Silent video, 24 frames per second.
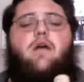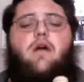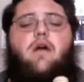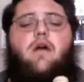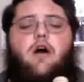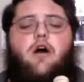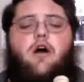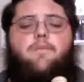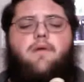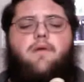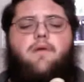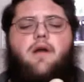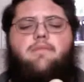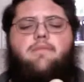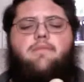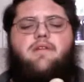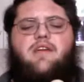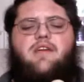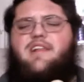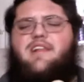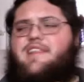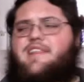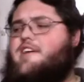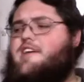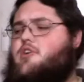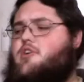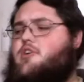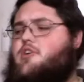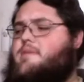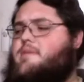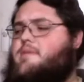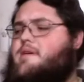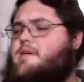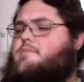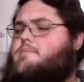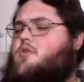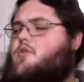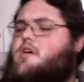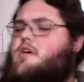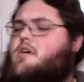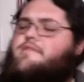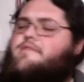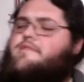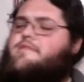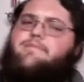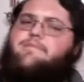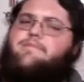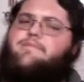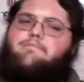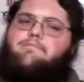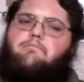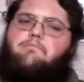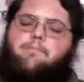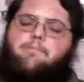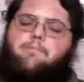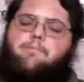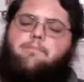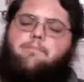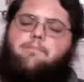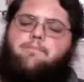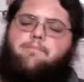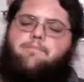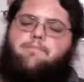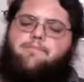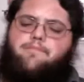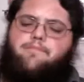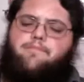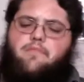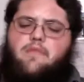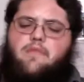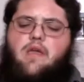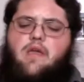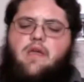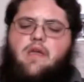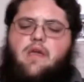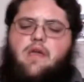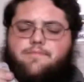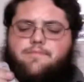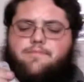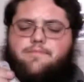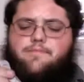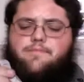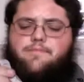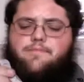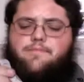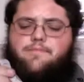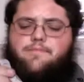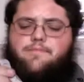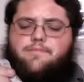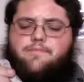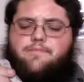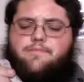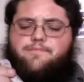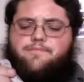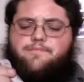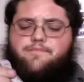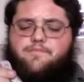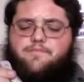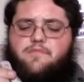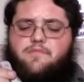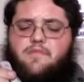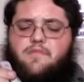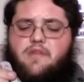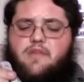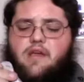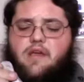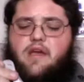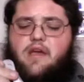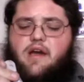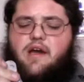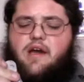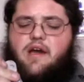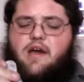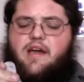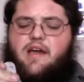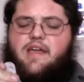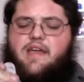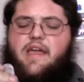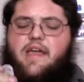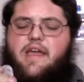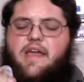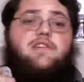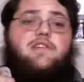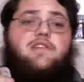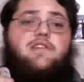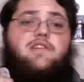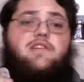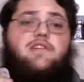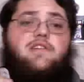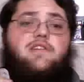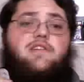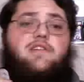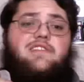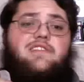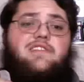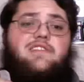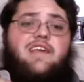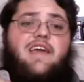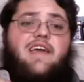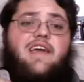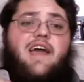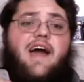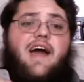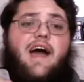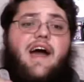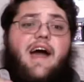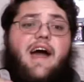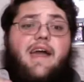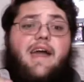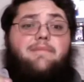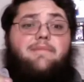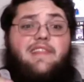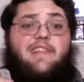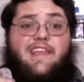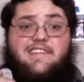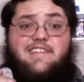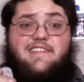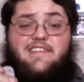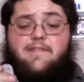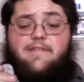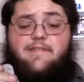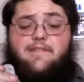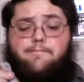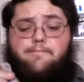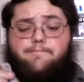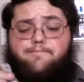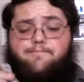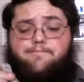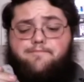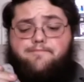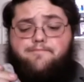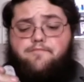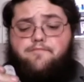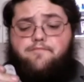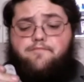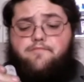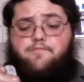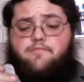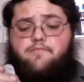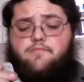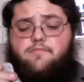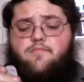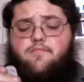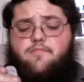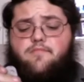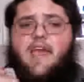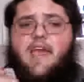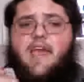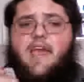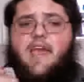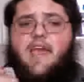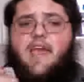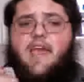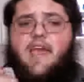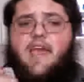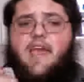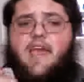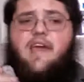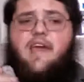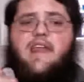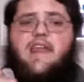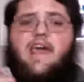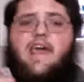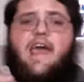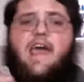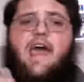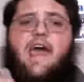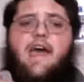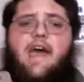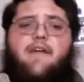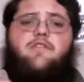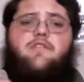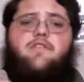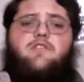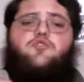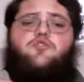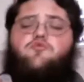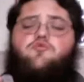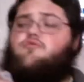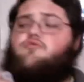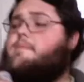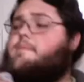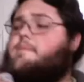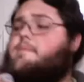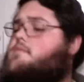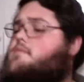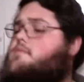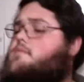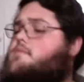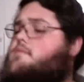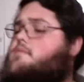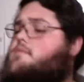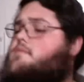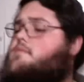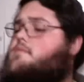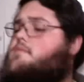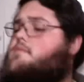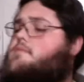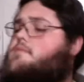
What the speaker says: I'll probably get a little bit more of it, but honestly, I'm lazy, and having to rub it out